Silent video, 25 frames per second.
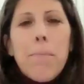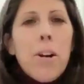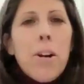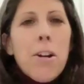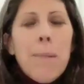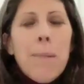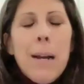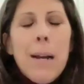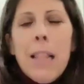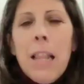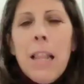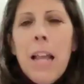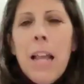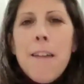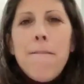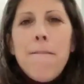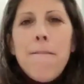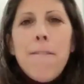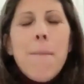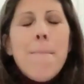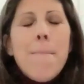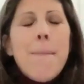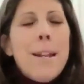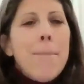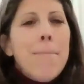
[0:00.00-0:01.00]
It was a part of my
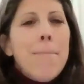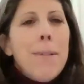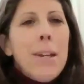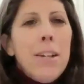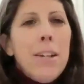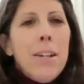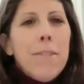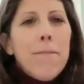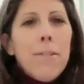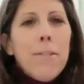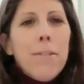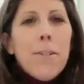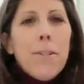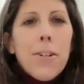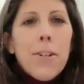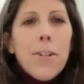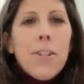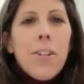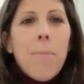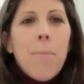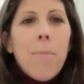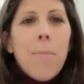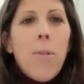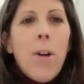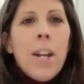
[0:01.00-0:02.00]
life. I made a big difference for
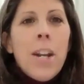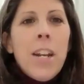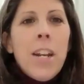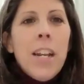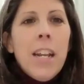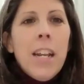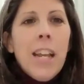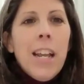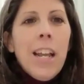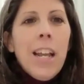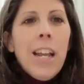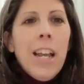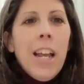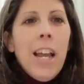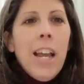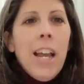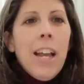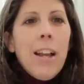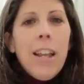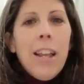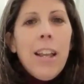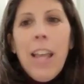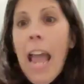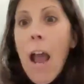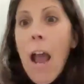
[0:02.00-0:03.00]
someone.
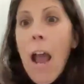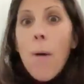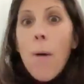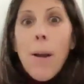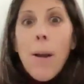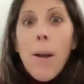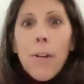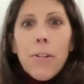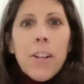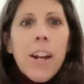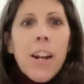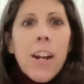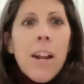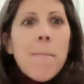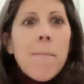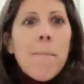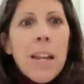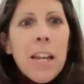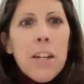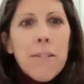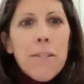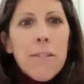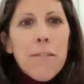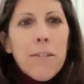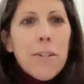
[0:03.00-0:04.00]
How else can I
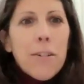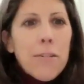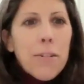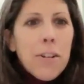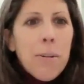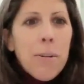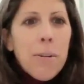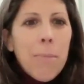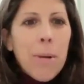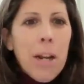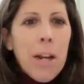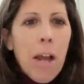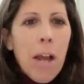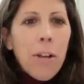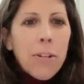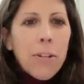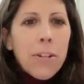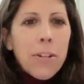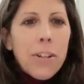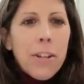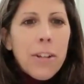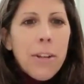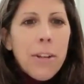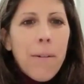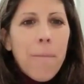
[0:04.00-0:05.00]
make a difference for someone
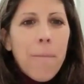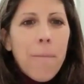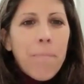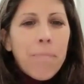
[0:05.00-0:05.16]
else?